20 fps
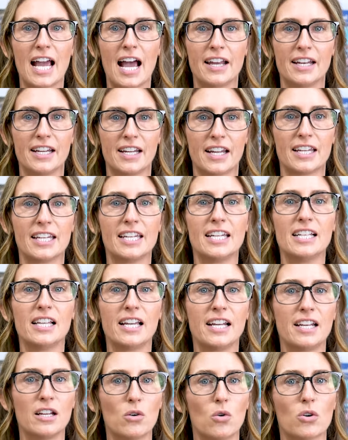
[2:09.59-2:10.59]
adding a
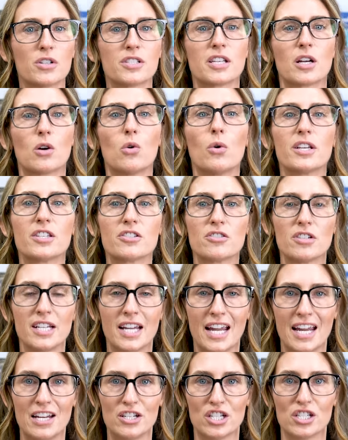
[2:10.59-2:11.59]
chelating or
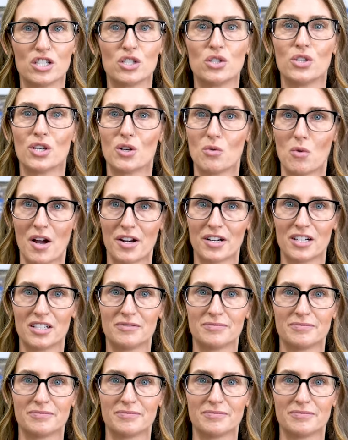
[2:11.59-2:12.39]
sequestering agent to your water.